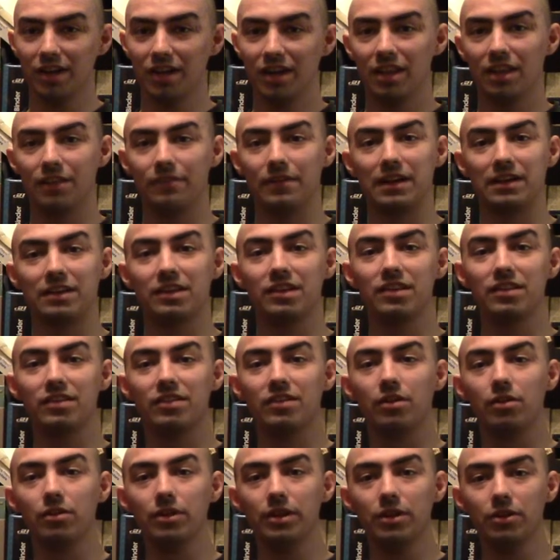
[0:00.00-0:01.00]
And the fact is,
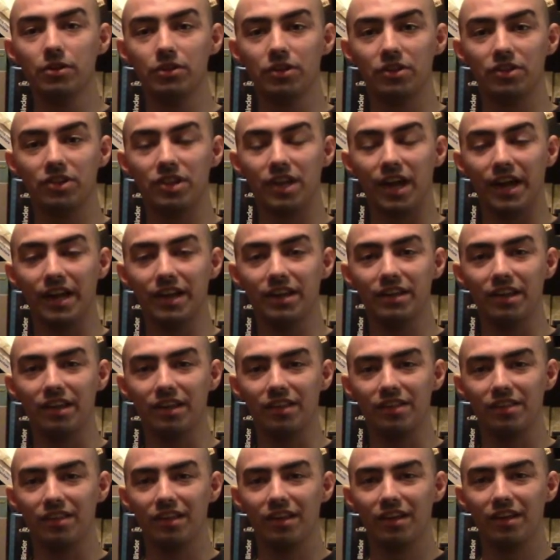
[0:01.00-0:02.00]
Galil designed
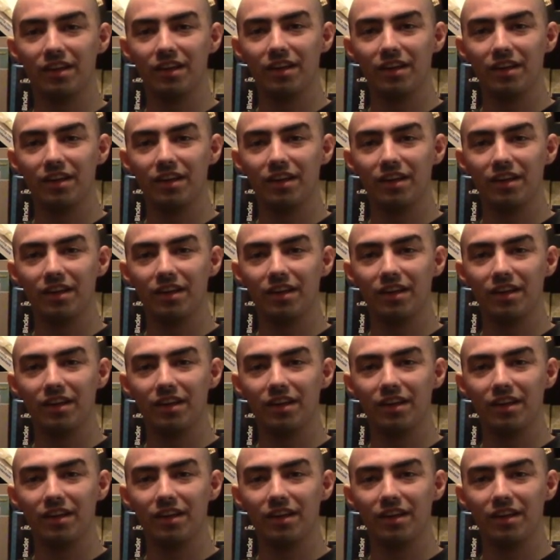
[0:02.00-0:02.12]
this